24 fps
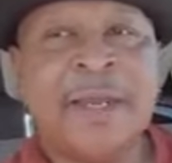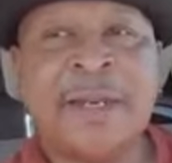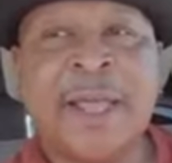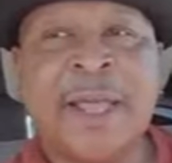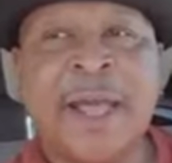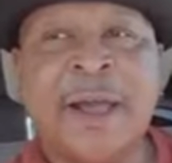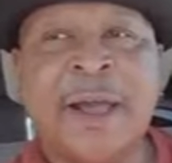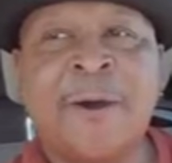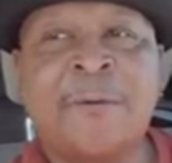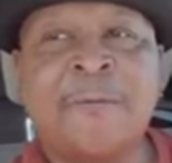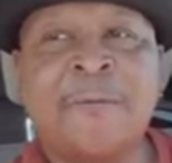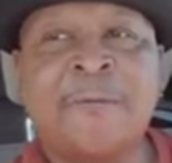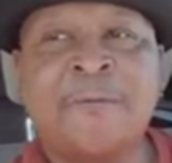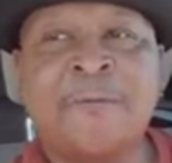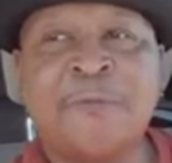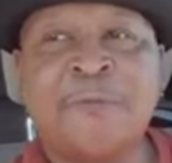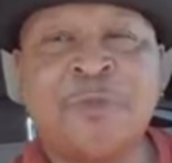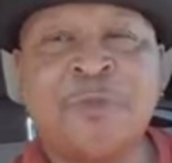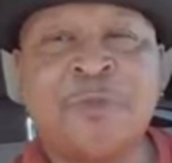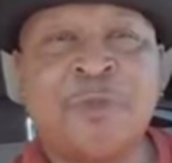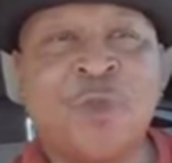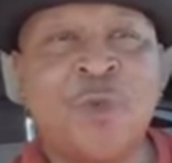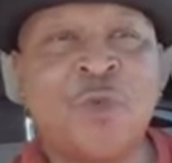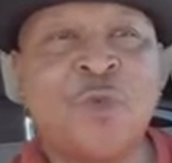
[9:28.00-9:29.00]
Now,
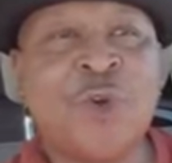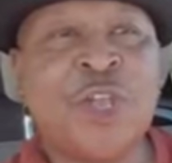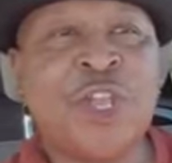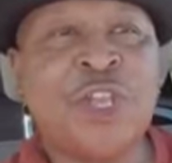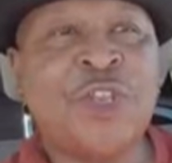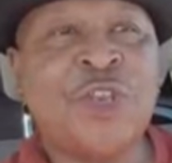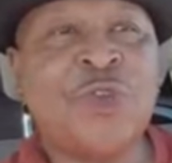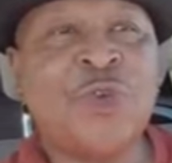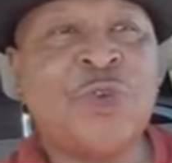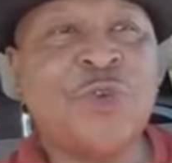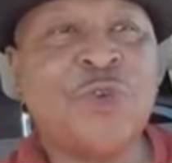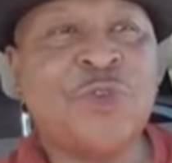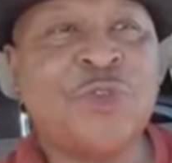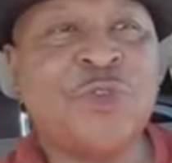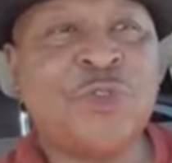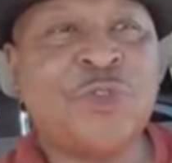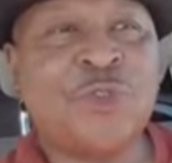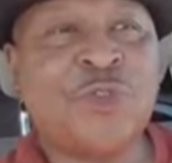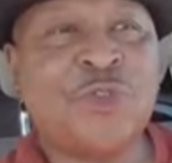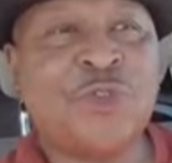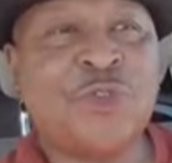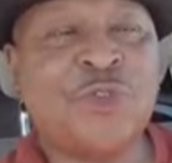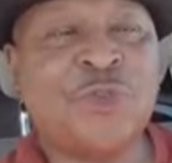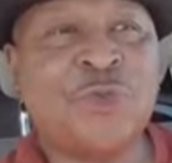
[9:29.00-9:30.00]
when you
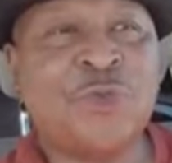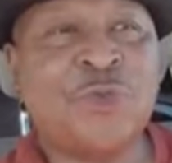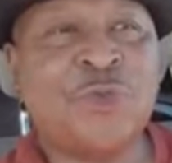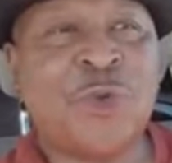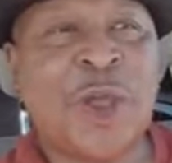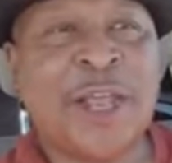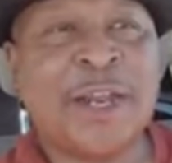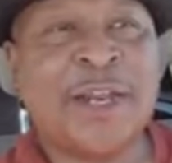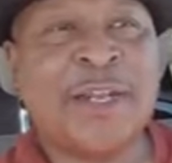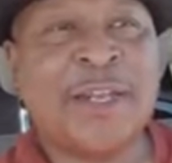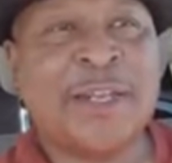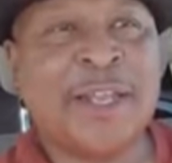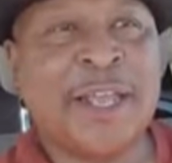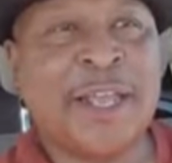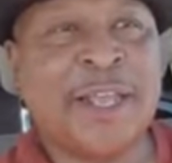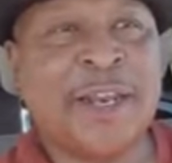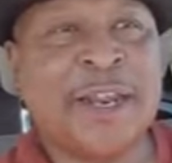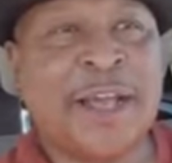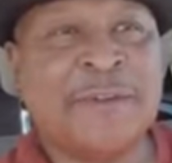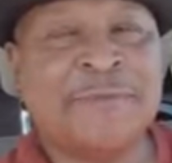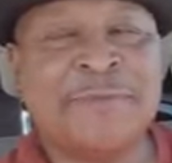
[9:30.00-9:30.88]
write a date.